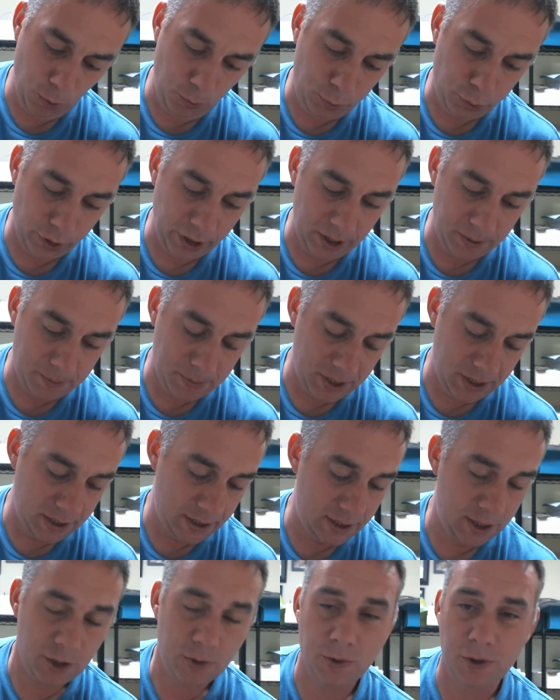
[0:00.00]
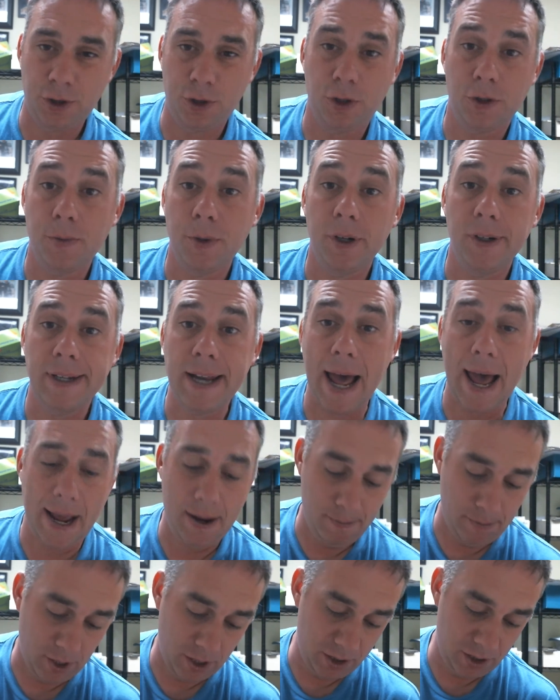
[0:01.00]
Joe Brinkman. This one took about
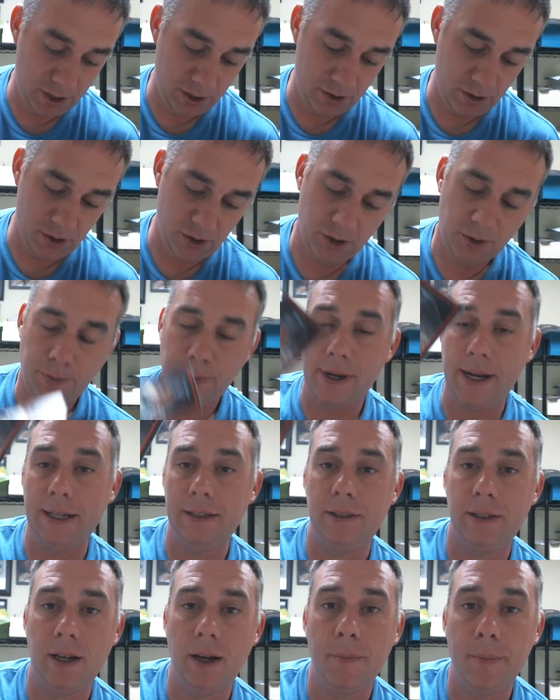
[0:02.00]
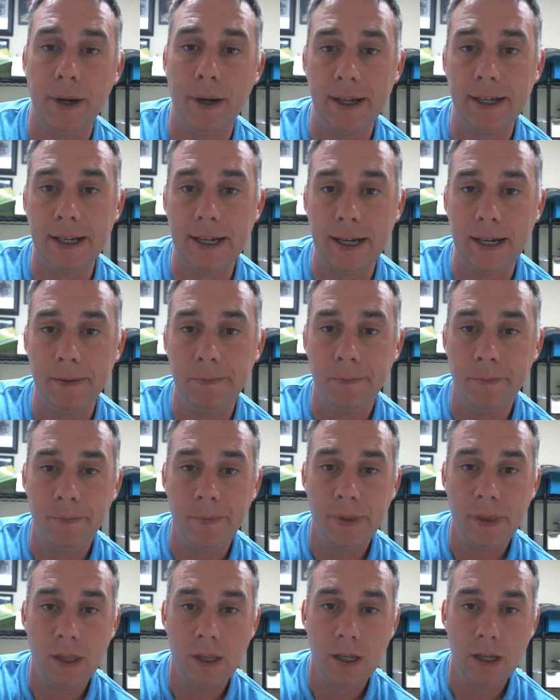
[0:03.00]
nine months. I was a little surprised. Umpire card.
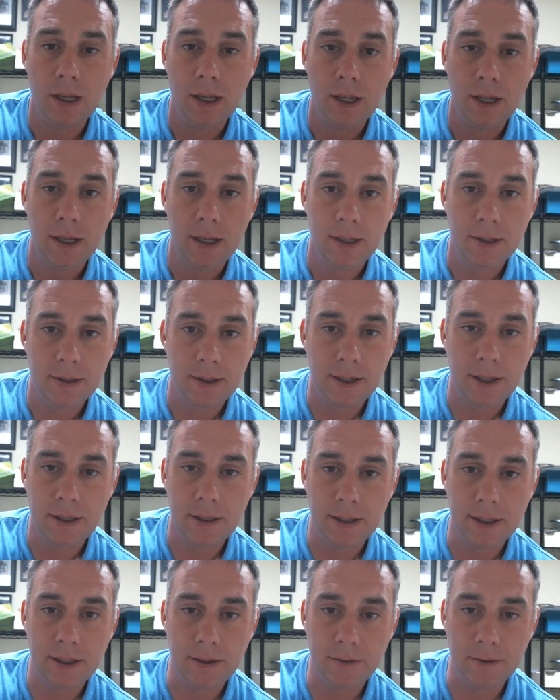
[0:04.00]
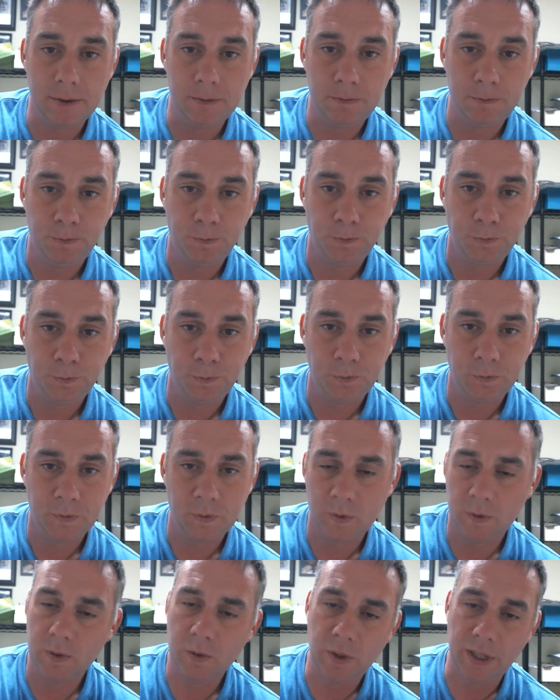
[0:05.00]
Sign that one.
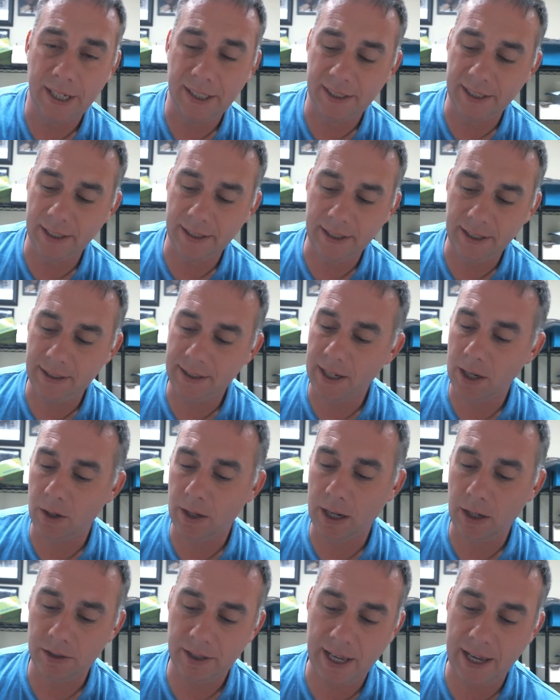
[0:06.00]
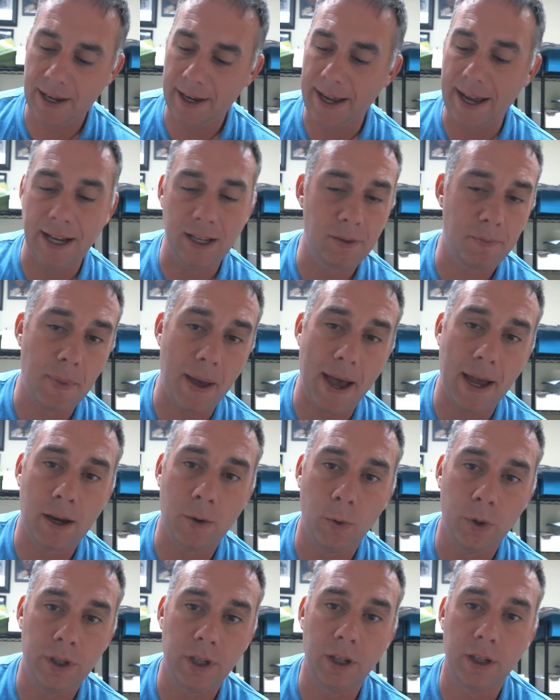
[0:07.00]
When I sent these out, I was getting guys
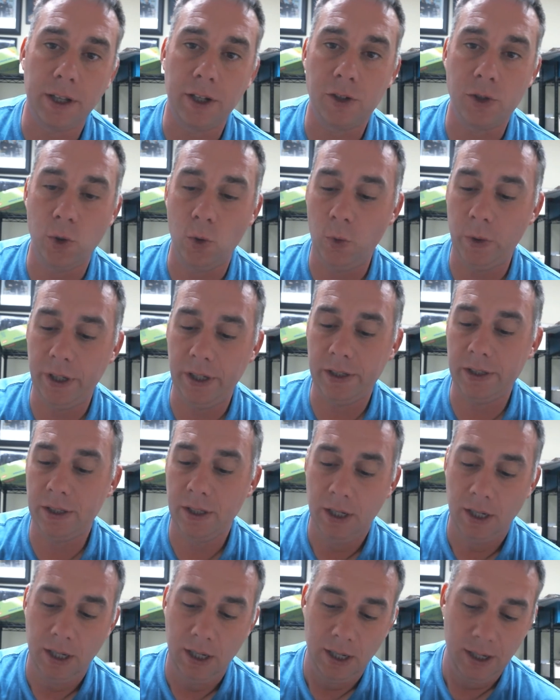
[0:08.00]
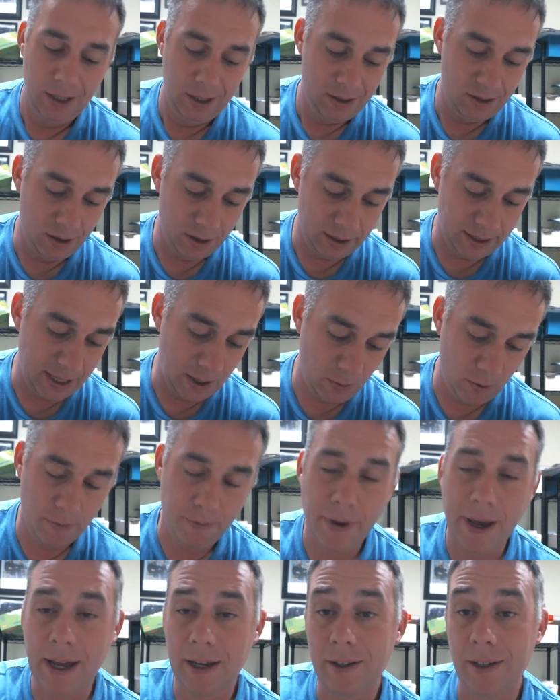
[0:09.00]
back within like two weeks. So to get
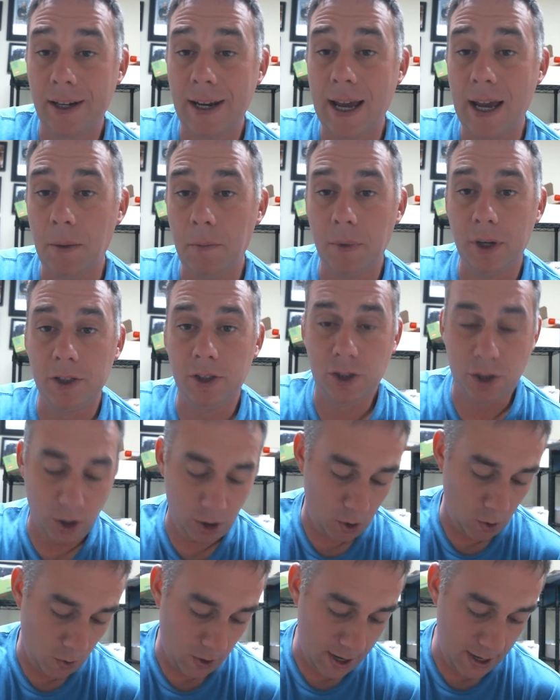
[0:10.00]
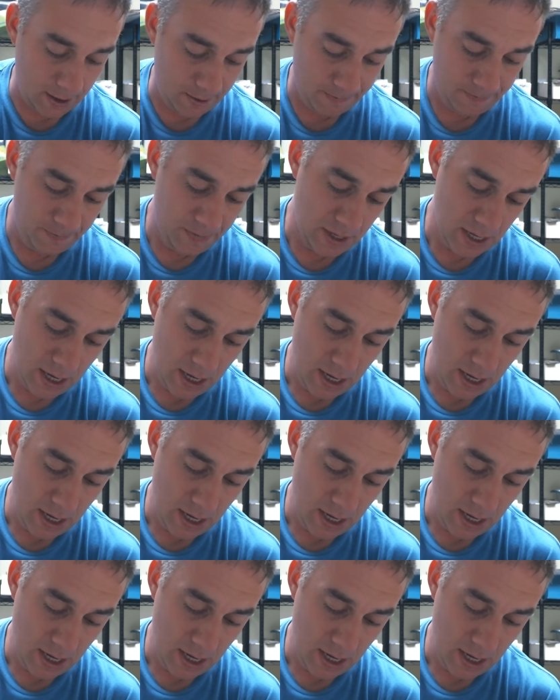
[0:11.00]
one back in nine months took a while.